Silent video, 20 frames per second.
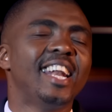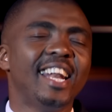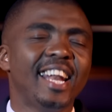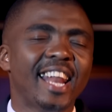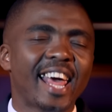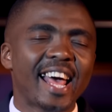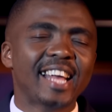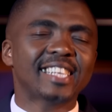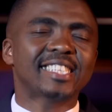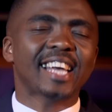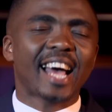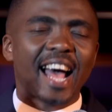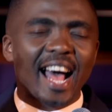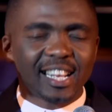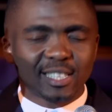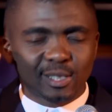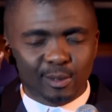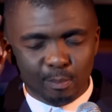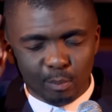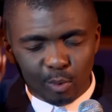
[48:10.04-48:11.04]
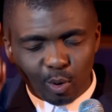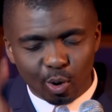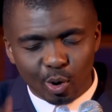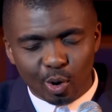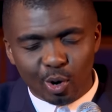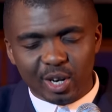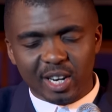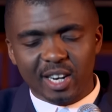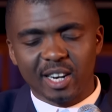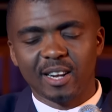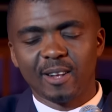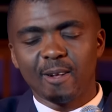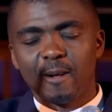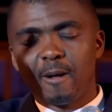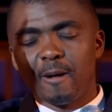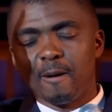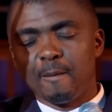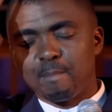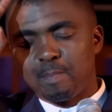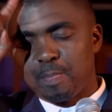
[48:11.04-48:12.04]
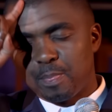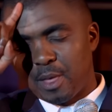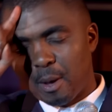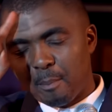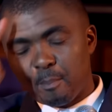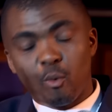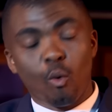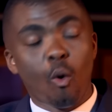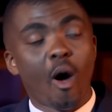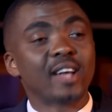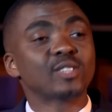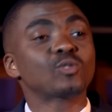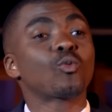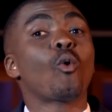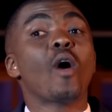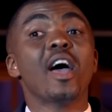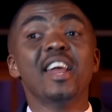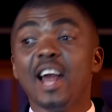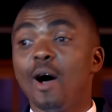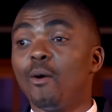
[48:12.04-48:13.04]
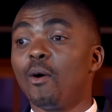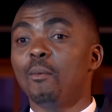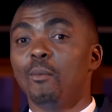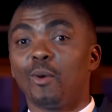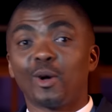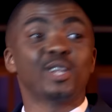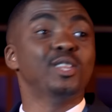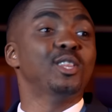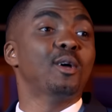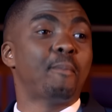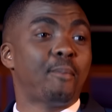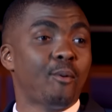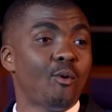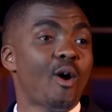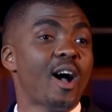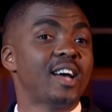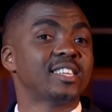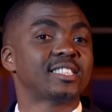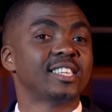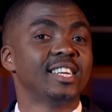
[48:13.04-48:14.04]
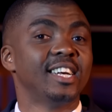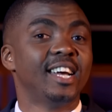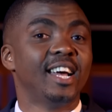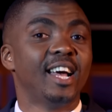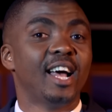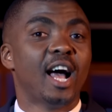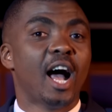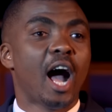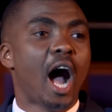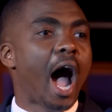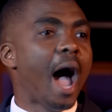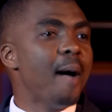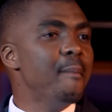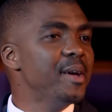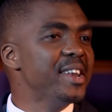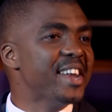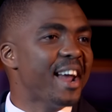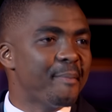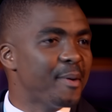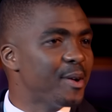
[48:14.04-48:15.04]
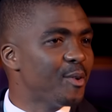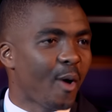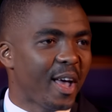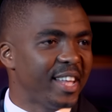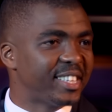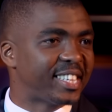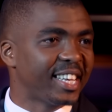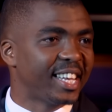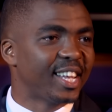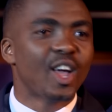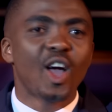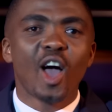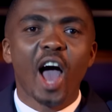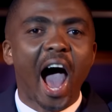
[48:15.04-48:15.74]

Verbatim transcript: Let us moor the Boas. When are we mooring the Boas? I mean, I've been waiting.